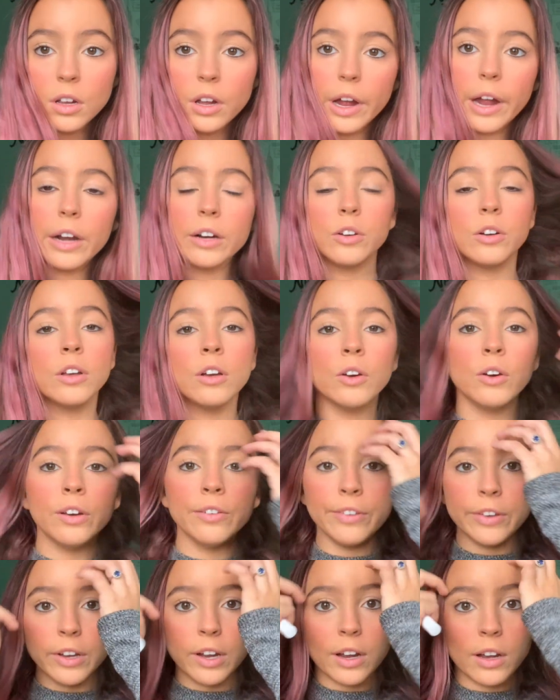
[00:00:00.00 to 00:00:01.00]
I don't know if
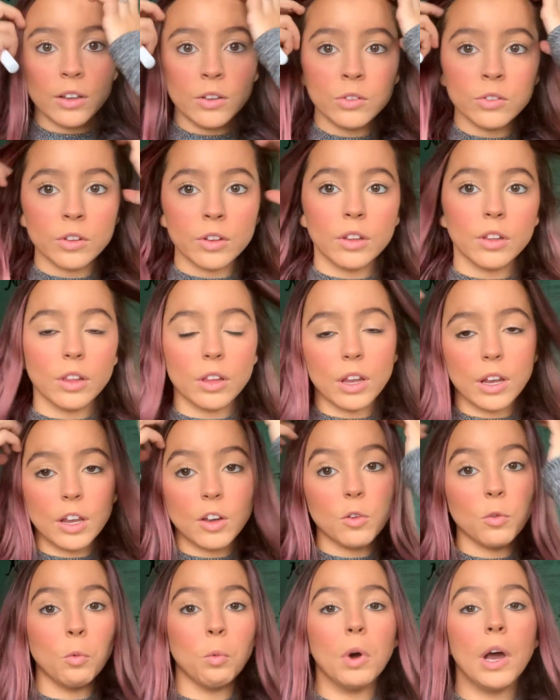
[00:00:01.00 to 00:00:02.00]
you guys like
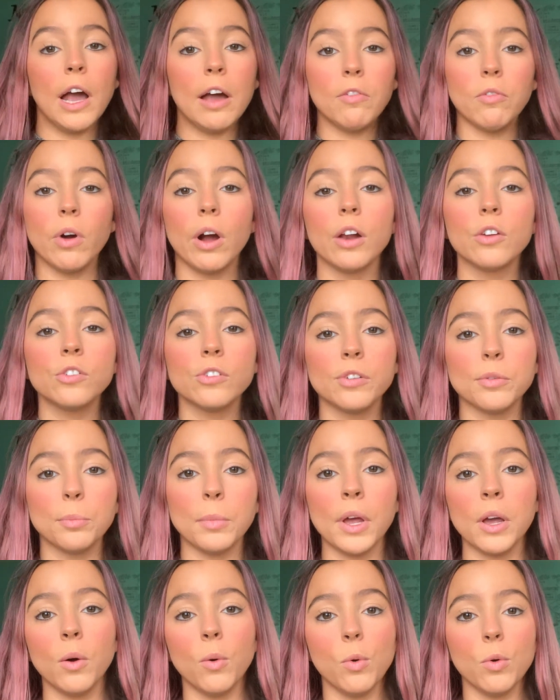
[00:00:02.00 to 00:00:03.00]
have watched
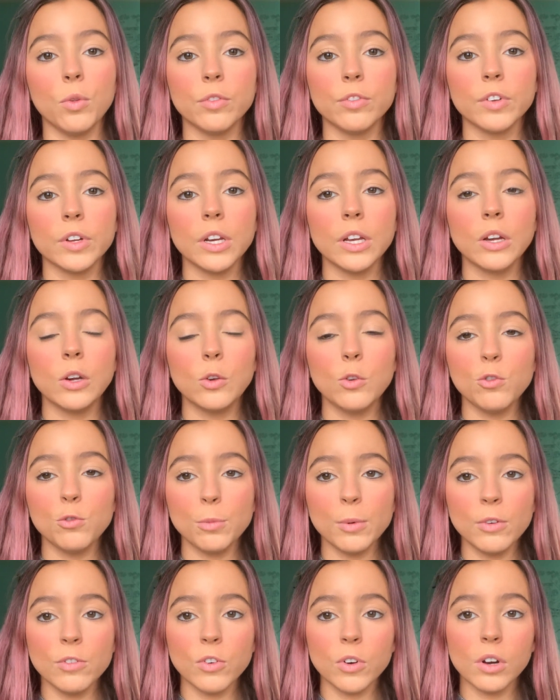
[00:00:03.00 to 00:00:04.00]
my old videos
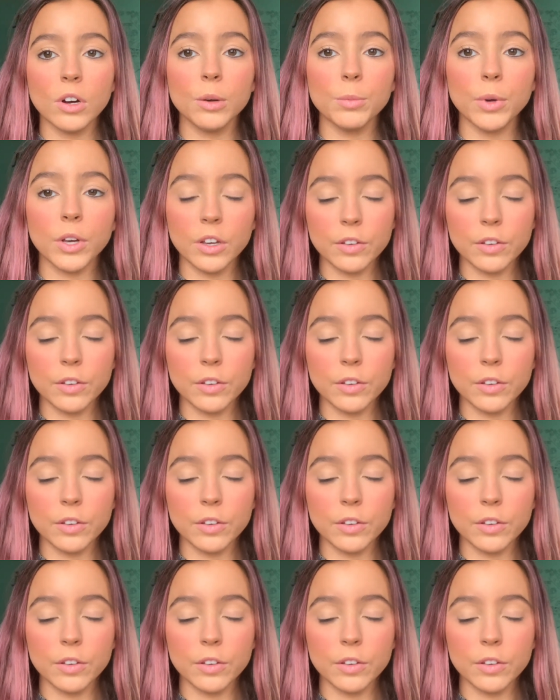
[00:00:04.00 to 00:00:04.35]
before, but